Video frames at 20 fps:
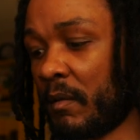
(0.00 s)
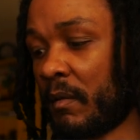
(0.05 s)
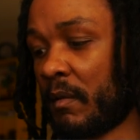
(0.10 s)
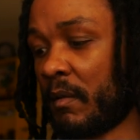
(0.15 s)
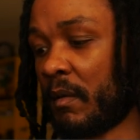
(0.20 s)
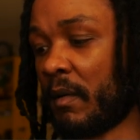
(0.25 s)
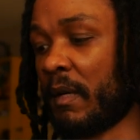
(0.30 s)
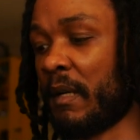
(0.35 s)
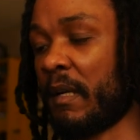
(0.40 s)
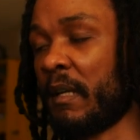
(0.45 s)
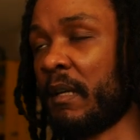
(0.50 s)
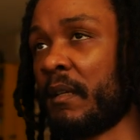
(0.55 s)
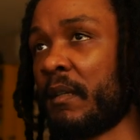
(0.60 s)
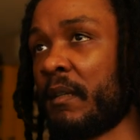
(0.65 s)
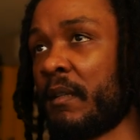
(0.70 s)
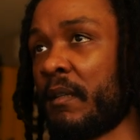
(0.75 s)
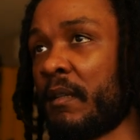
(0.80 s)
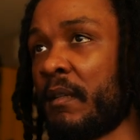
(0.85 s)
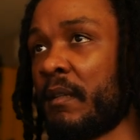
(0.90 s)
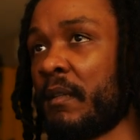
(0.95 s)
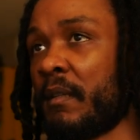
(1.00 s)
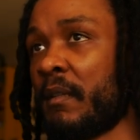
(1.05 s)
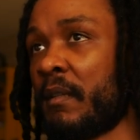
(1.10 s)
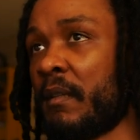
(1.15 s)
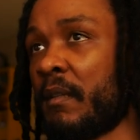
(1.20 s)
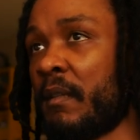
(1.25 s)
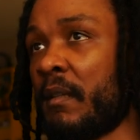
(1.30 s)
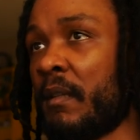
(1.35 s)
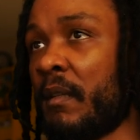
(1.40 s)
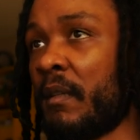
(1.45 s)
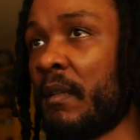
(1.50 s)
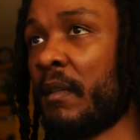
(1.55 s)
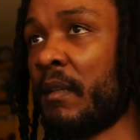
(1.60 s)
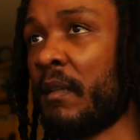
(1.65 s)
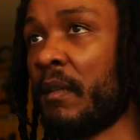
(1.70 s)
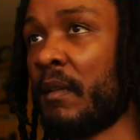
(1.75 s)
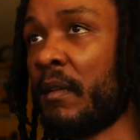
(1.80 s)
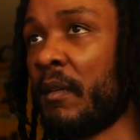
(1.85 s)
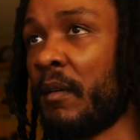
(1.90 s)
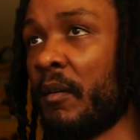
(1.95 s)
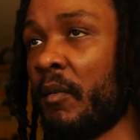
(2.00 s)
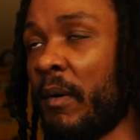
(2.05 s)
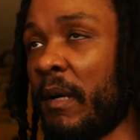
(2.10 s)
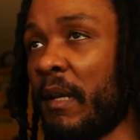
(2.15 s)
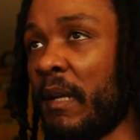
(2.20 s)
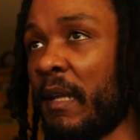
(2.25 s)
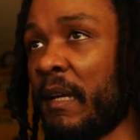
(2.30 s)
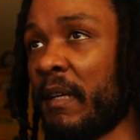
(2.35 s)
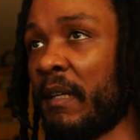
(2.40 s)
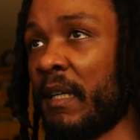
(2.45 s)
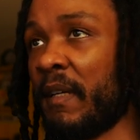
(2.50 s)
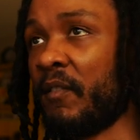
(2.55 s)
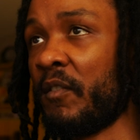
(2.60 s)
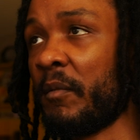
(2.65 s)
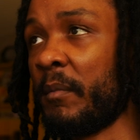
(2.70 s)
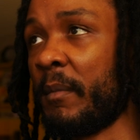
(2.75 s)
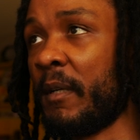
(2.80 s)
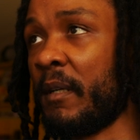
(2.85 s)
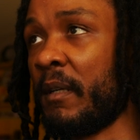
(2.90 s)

All right. Why not give him